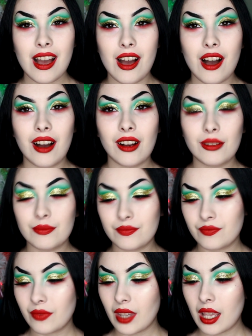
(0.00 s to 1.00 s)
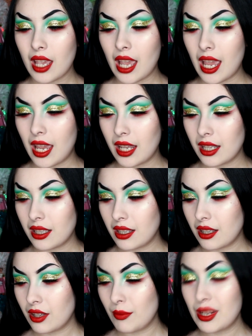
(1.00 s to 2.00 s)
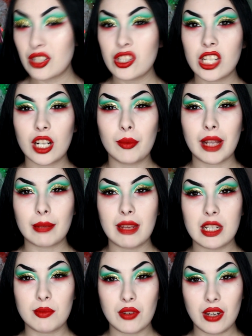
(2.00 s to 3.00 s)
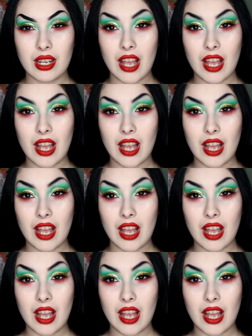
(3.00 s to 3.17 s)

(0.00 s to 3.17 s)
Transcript: And make sure you check out Black Mage Beauty.